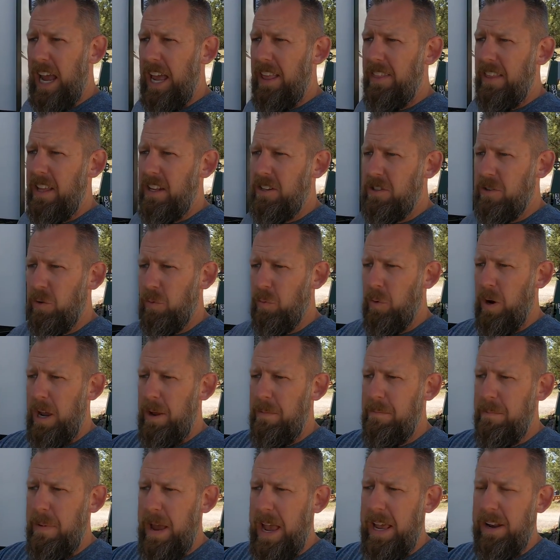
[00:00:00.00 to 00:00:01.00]
and then to
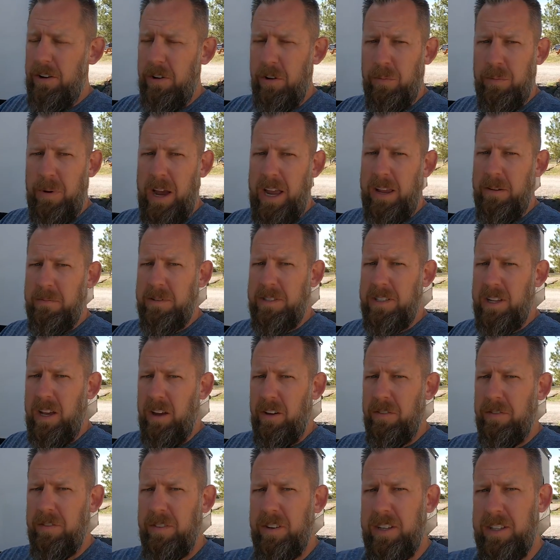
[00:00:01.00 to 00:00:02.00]
weigh Mando by
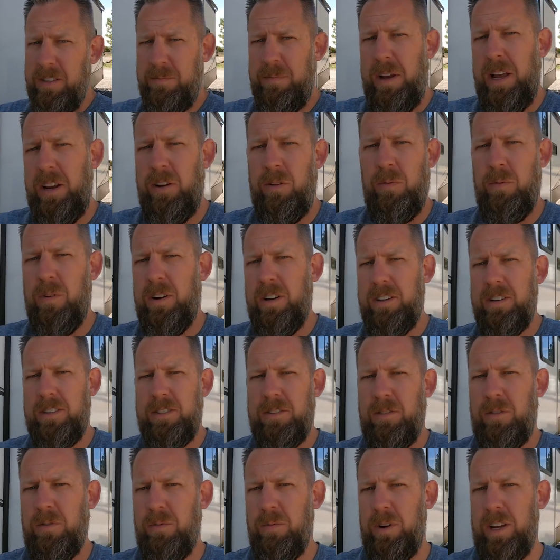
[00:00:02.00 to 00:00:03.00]
himself, because Mando wanted
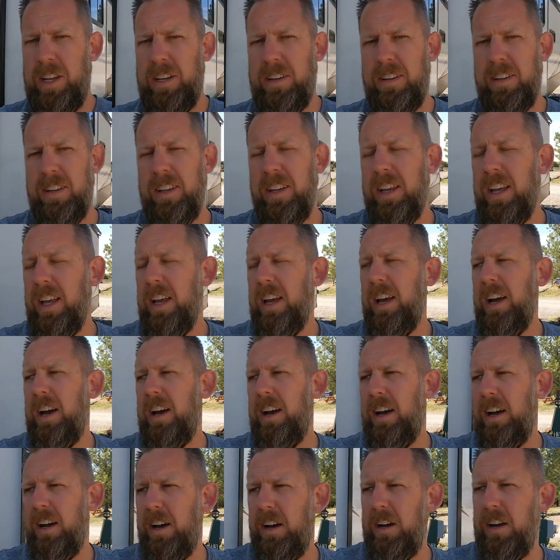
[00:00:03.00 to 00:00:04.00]
his own weight,
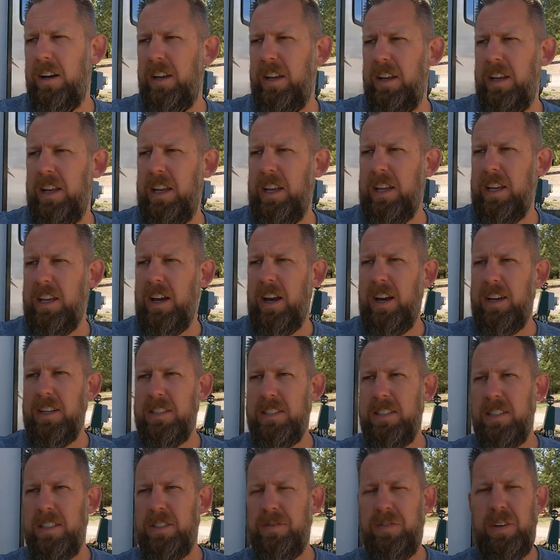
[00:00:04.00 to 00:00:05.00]
it
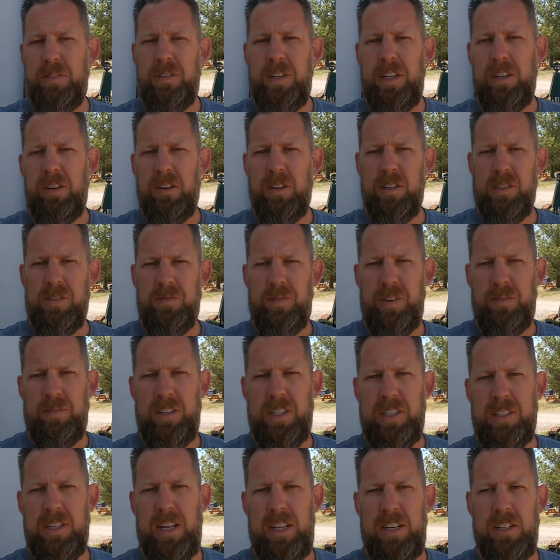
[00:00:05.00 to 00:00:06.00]
cost us
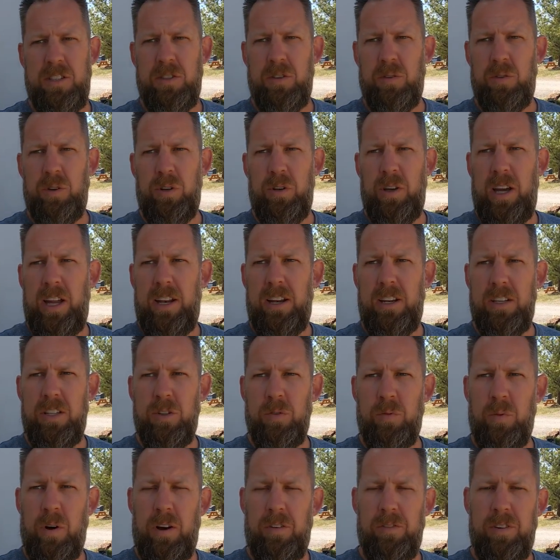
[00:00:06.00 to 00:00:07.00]
$15.50. So you had a
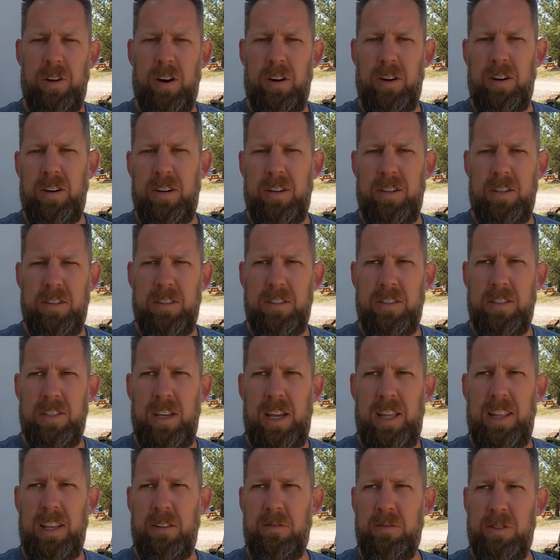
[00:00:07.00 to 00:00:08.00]
$12,
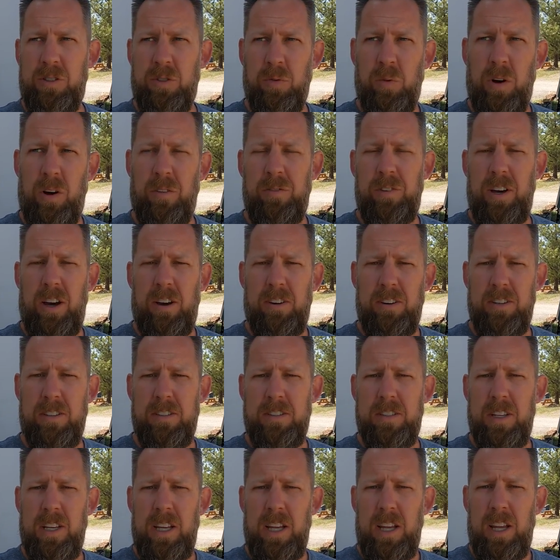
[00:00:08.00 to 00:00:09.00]
I think it was
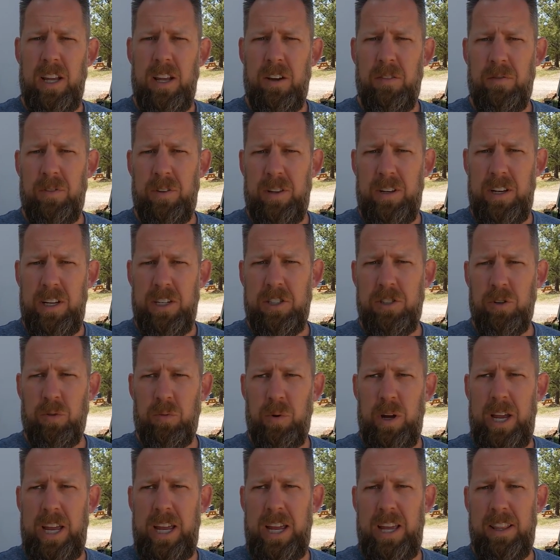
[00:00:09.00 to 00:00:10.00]
$12 for the initial
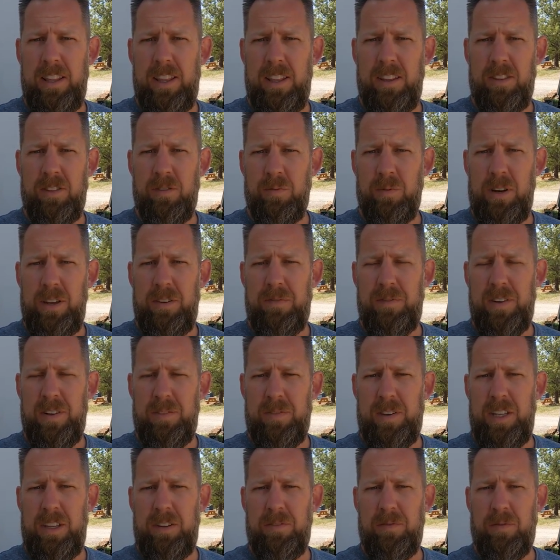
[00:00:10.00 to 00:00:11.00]
weigh and then
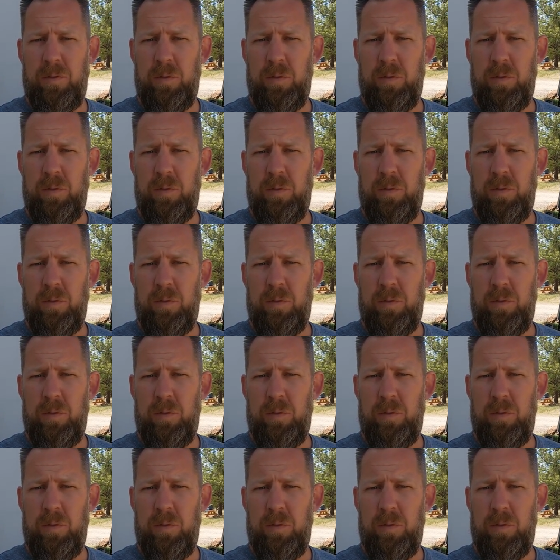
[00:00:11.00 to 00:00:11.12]
$3.50